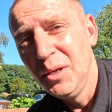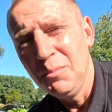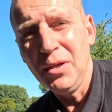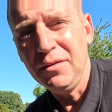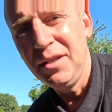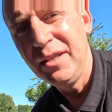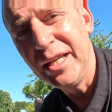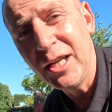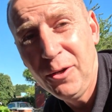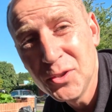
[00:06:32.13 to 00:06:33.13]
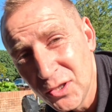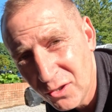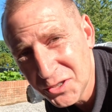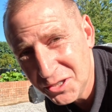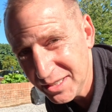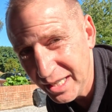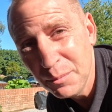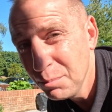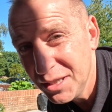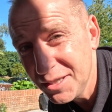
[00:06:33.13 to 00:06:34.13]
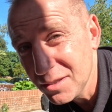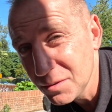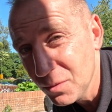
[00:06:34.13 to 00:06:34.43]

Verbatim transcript: But there you go, it's a nice idea, but it doesn't